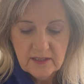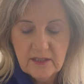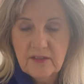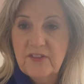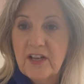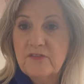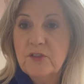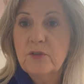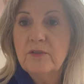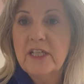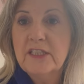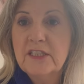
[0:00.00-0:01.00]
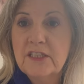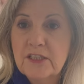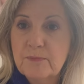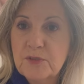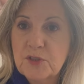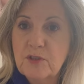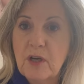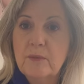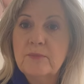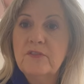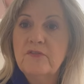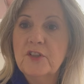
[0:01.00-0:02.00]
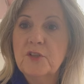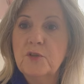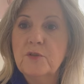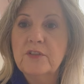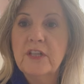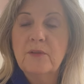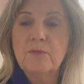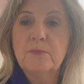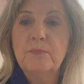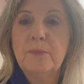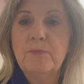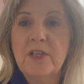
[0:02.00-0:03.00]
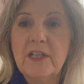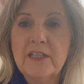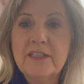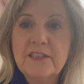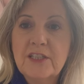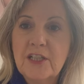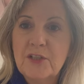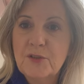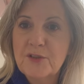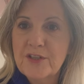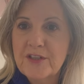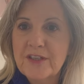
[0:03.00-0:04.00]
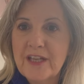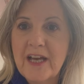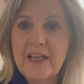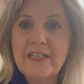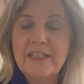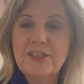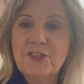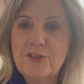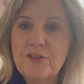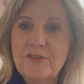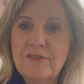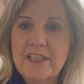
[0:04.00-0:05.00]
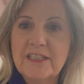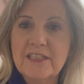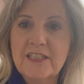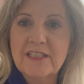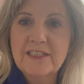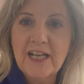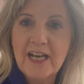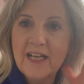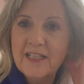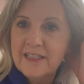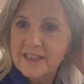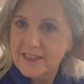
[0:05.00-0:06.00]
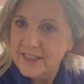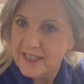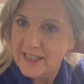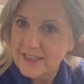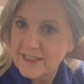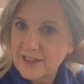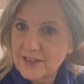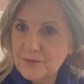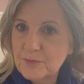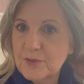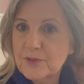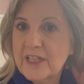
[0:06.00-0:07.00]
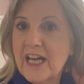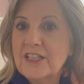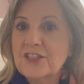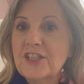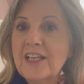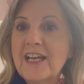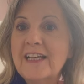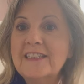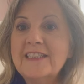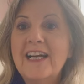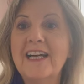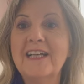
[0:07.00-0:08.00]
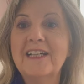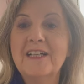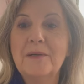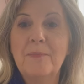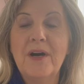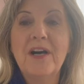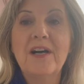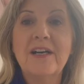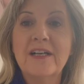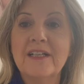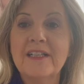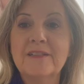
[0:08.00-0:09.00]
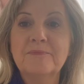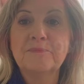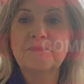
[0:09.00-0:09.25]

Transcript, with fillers: if you haven't already subscribed, if you could, that would be brilliant. And other than that, enjoy the rest of your day and I will catch you later. Bye.